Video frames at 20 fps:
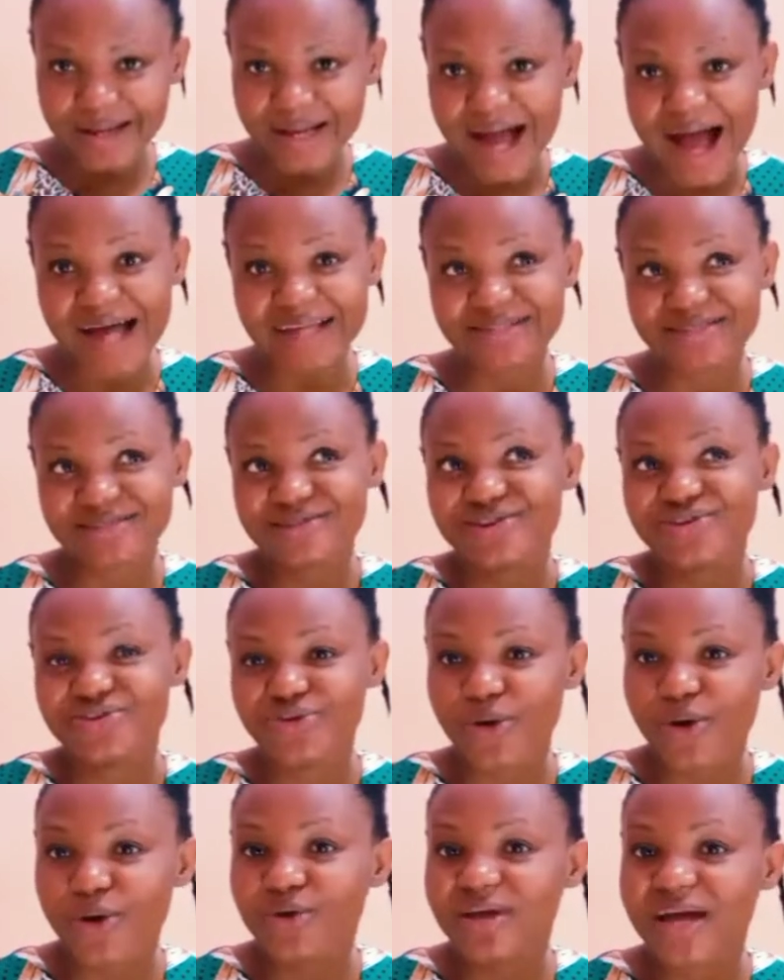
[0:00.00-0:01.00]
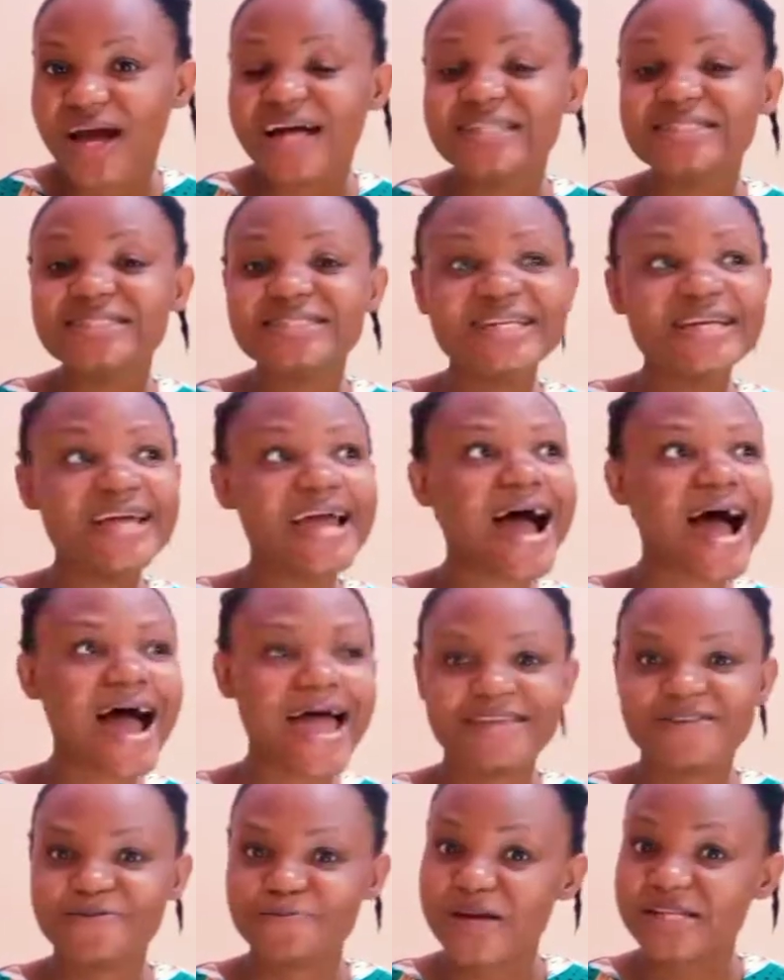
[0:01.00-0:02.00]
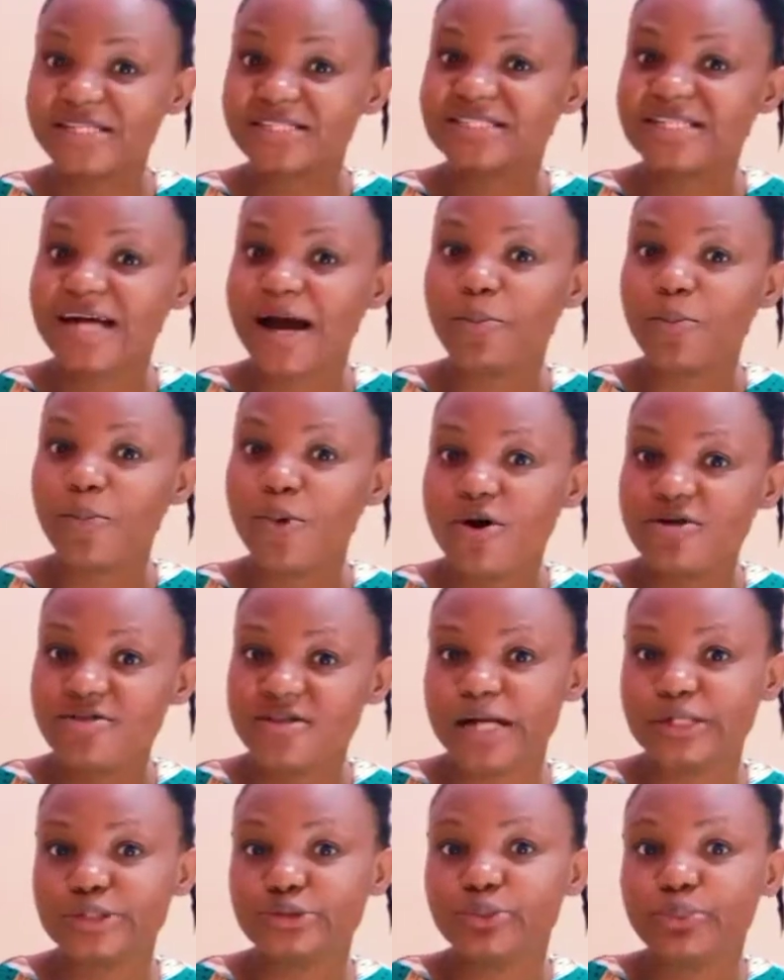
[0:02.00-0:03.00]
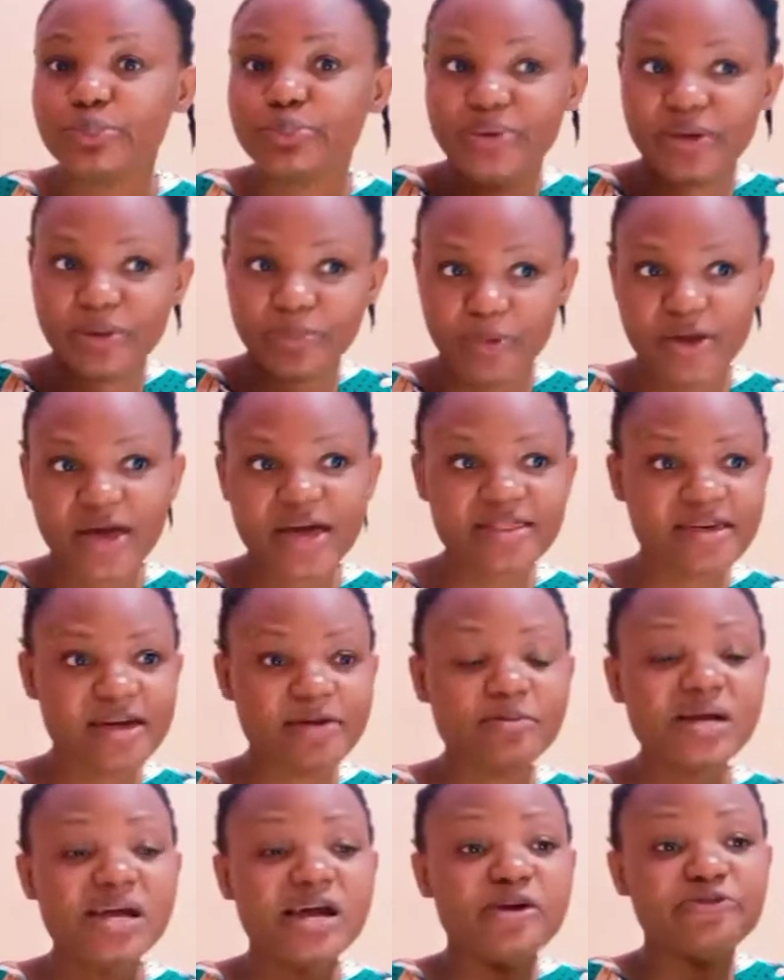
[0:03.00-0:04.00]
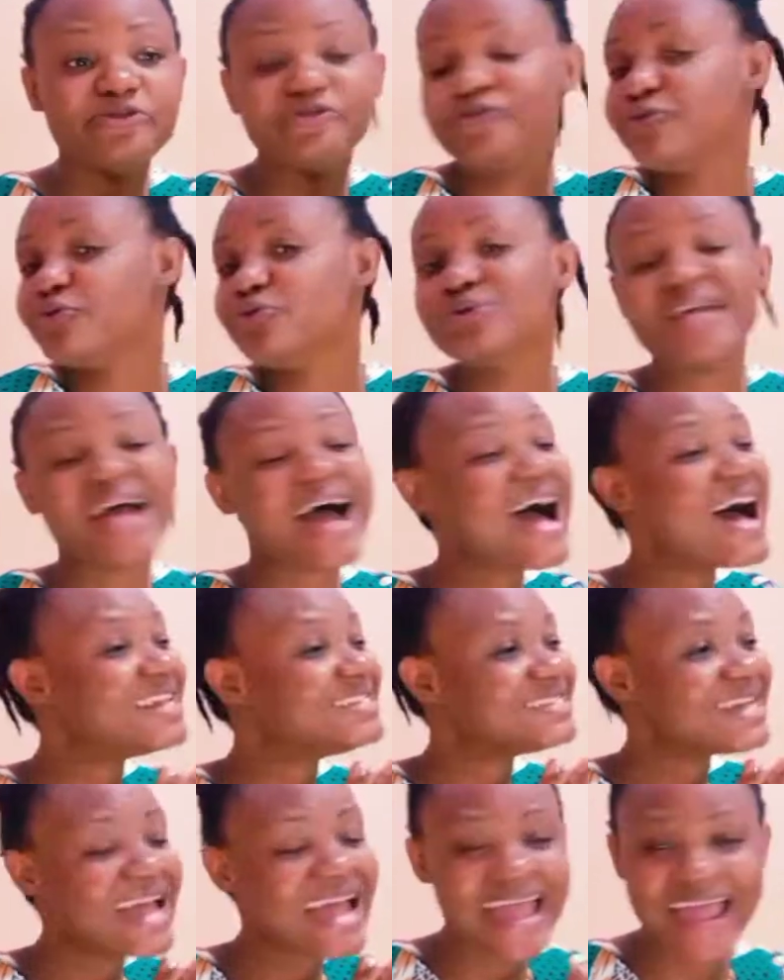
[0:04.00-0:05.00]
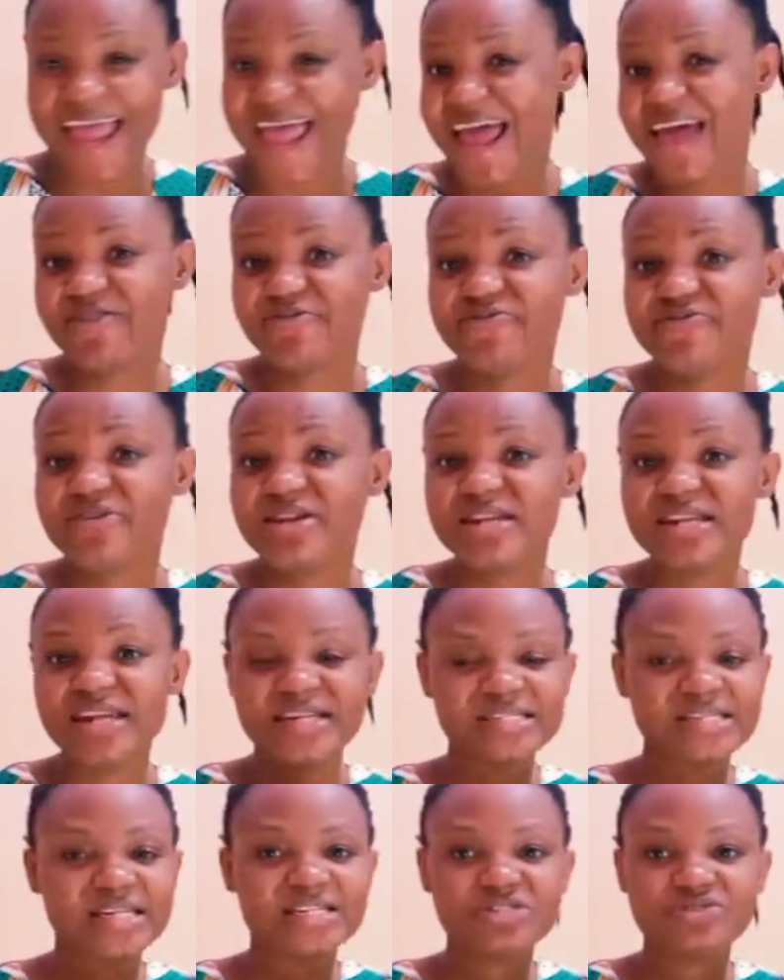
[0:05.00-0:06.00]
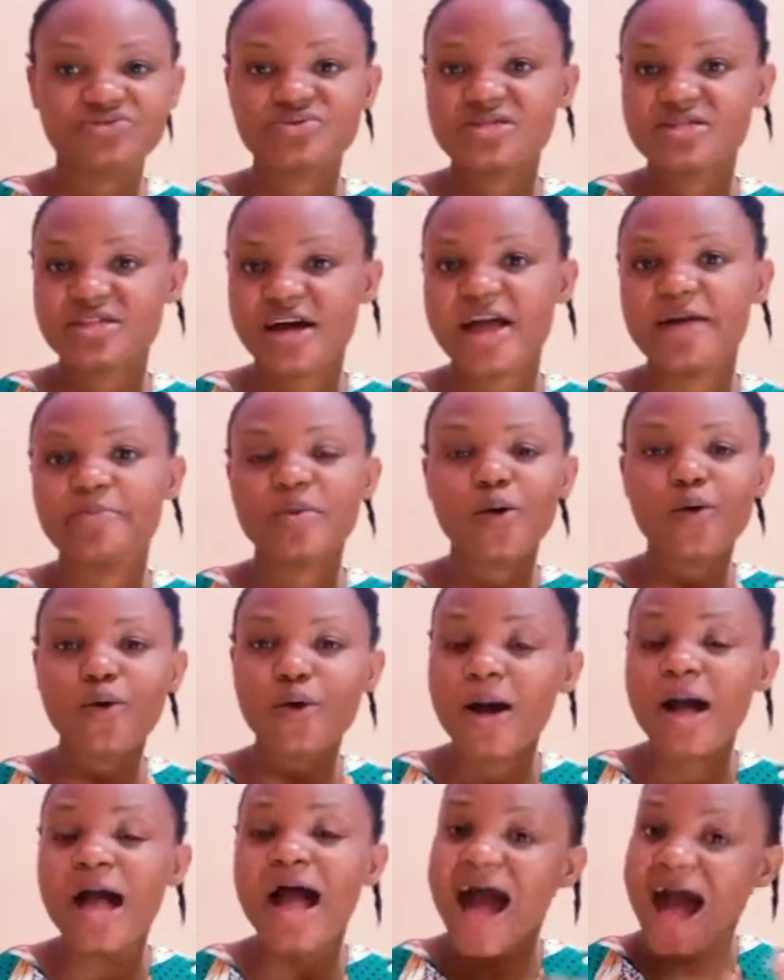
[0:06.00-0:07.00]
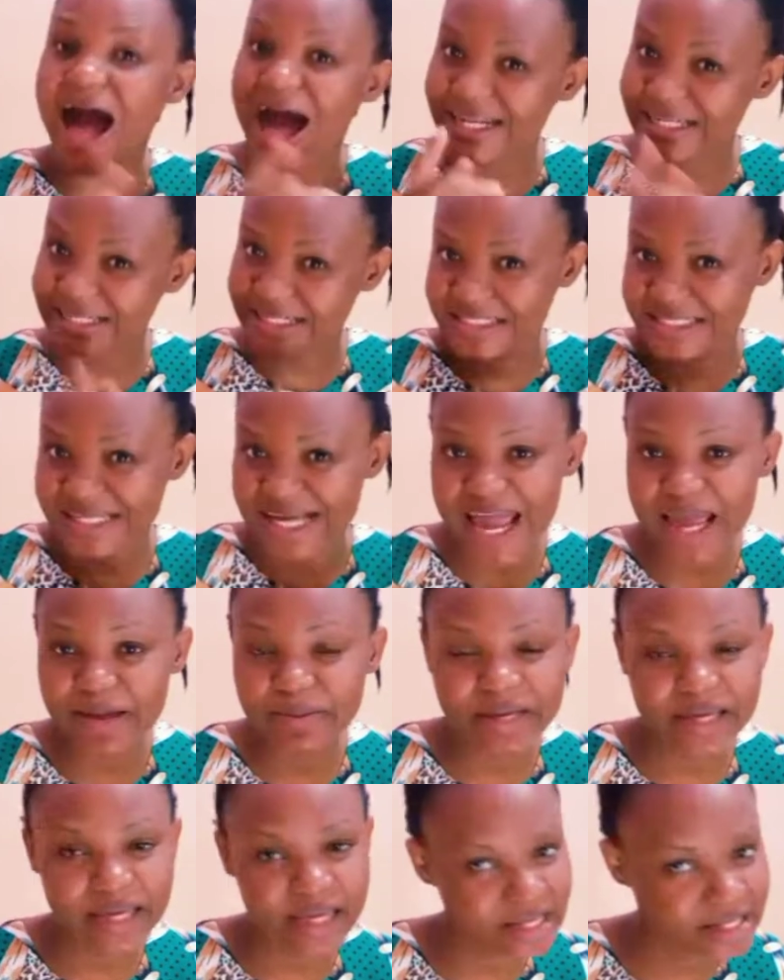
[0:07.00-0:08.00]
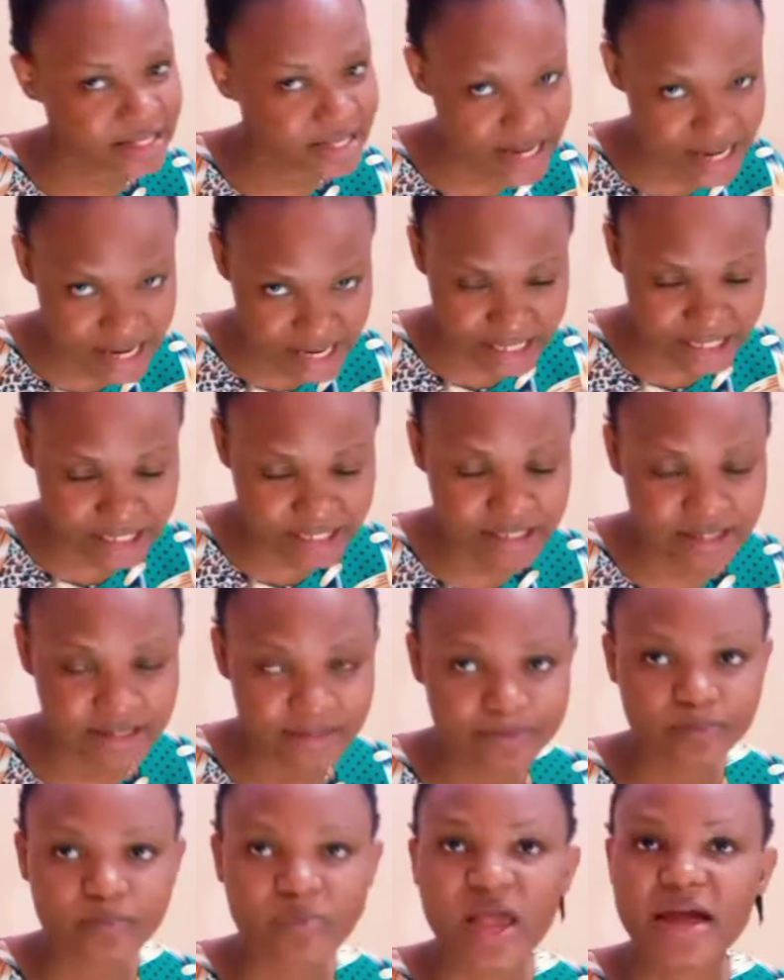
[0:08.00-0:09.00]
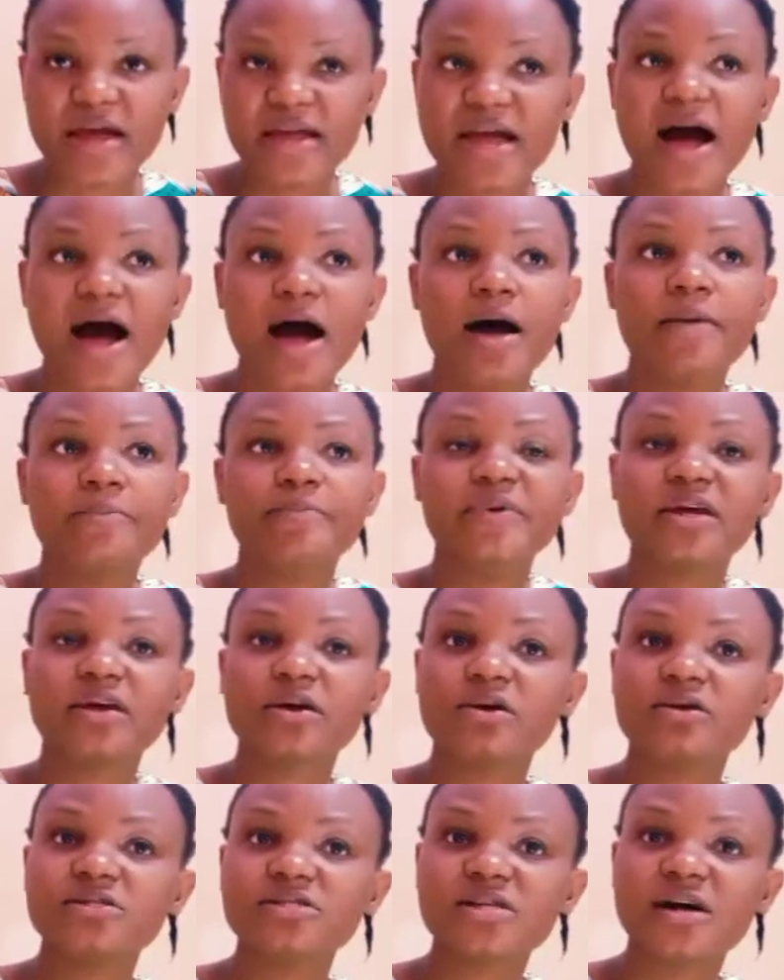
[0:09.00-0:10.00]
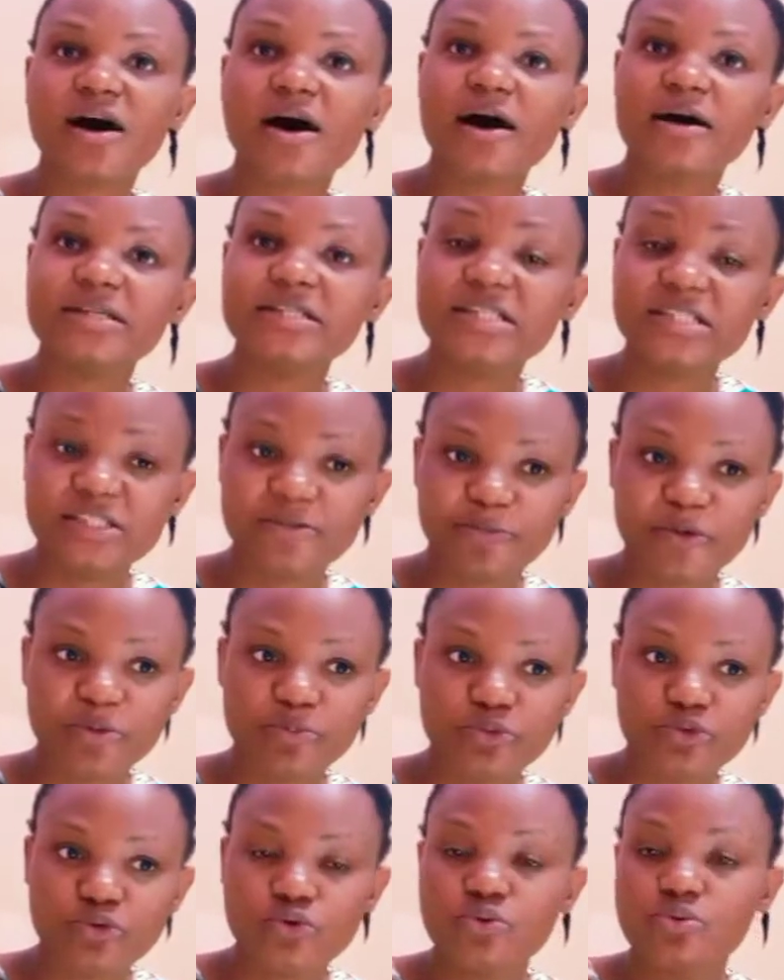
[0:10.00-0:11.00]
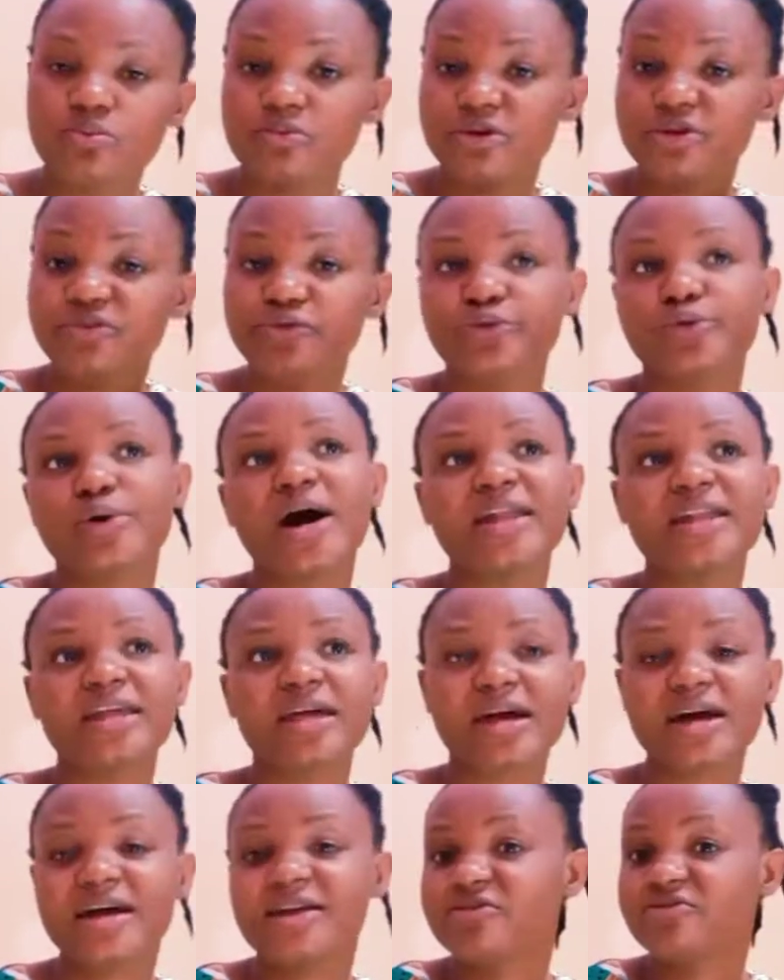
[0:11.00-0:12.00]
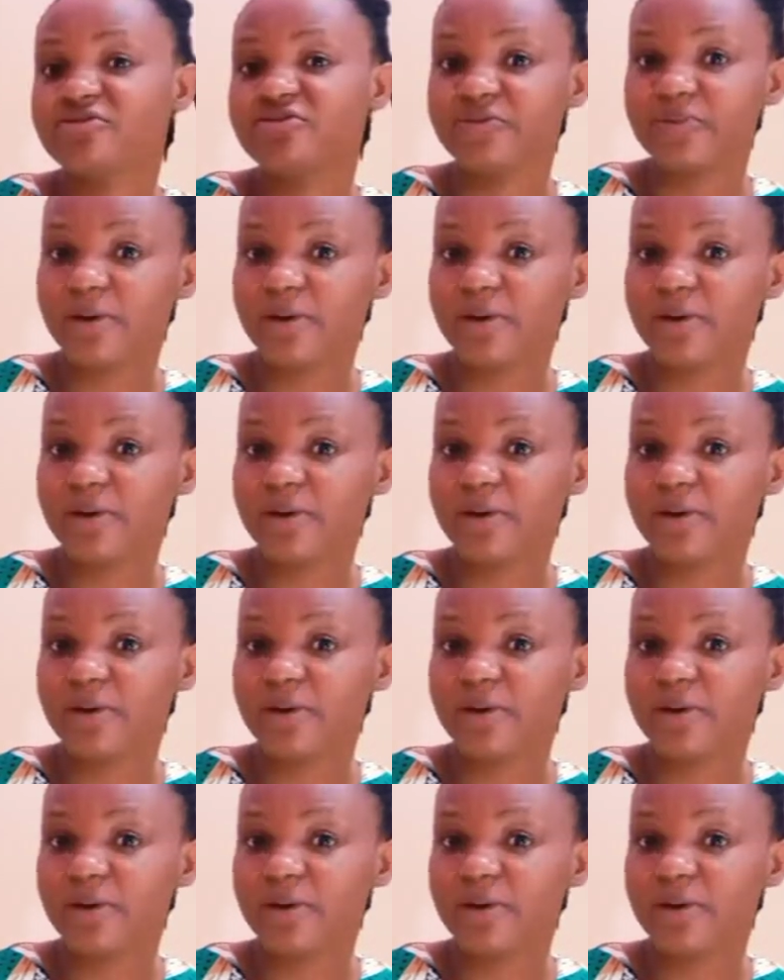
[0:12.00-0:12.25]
are still young and they are expecting their mother to prepare them food at every necessary time or at the time need. Yeah, because these people, if you are the kind of